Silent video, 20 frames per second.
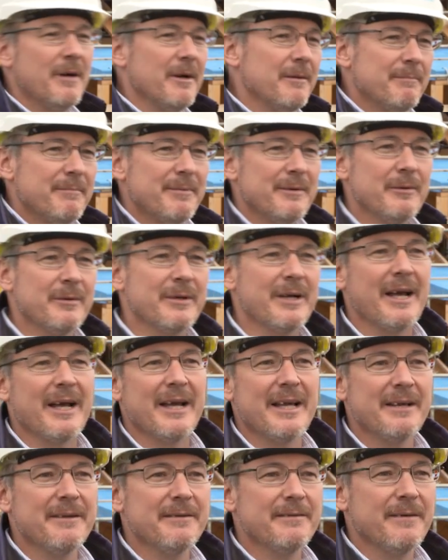I'm Bill
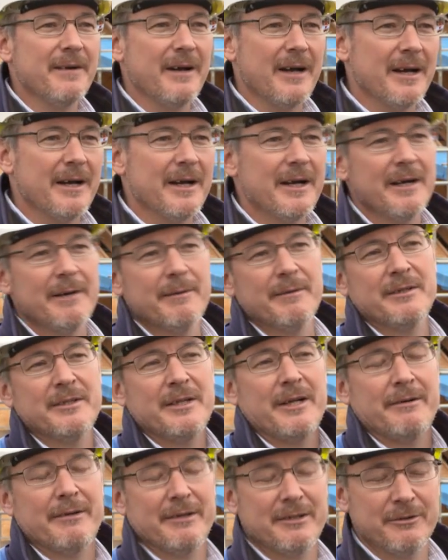Cave, I'm a
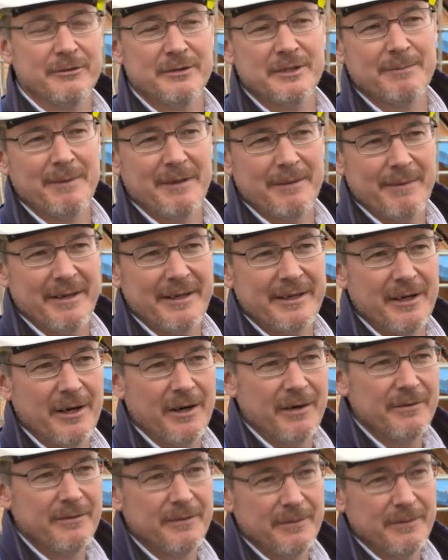director of Metcalfe.